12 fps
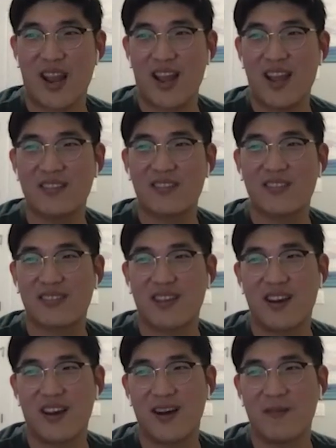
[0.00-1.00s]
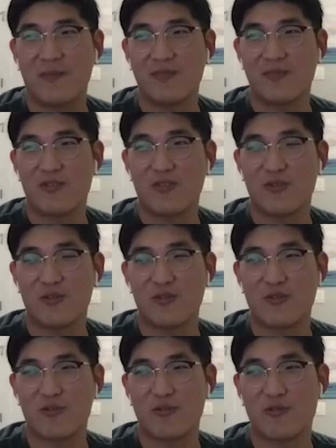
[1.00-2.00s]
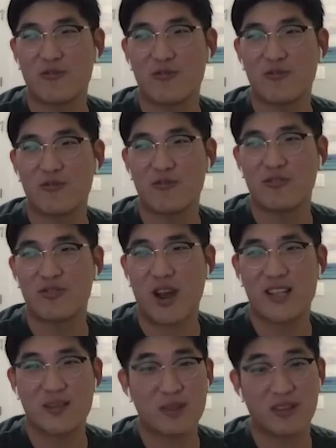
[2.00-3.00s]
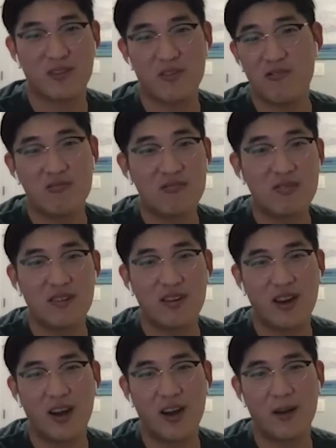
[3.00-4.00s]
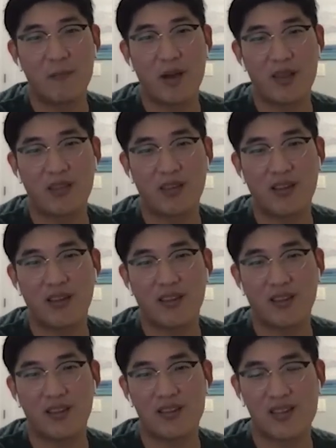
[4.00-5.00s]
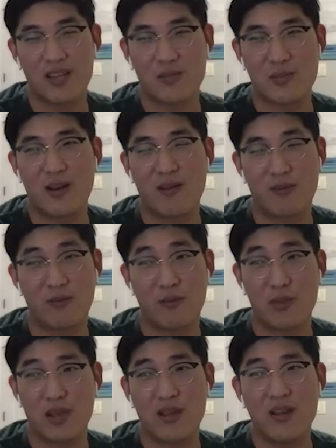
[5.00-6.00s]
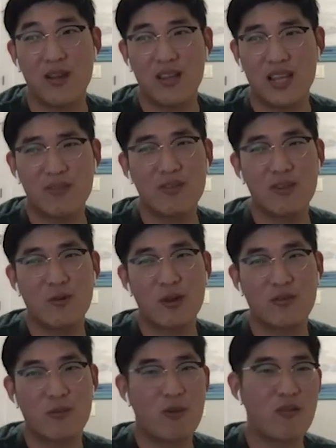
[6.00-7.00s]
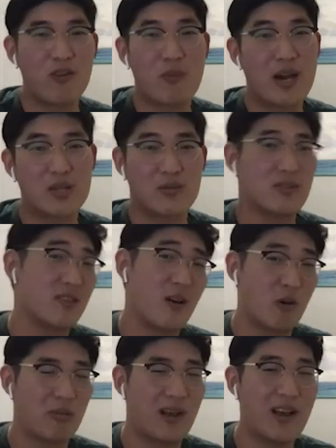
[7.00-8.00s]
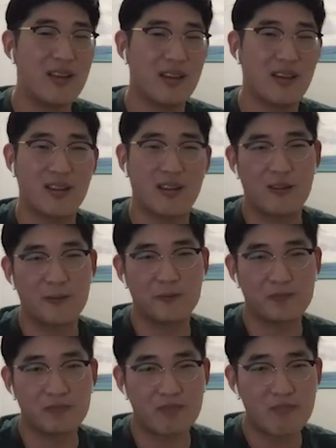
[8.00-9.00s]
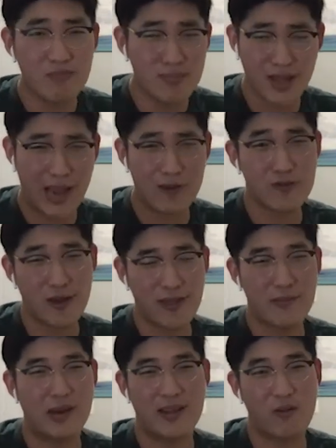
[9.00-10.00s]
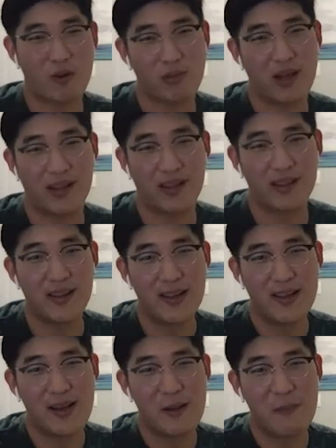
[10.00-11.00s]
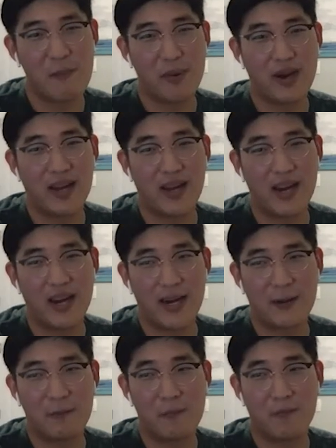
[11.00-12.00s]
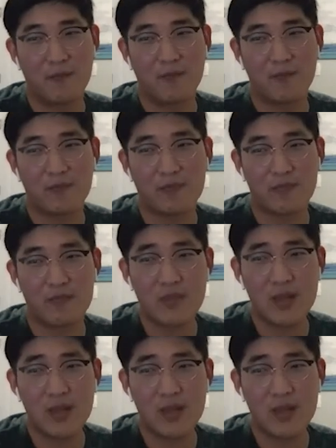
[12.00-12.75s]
that chance to try something new. I think it has been helpful for me. Even going from revenue management to network planning, I knew nothing about network planning, but I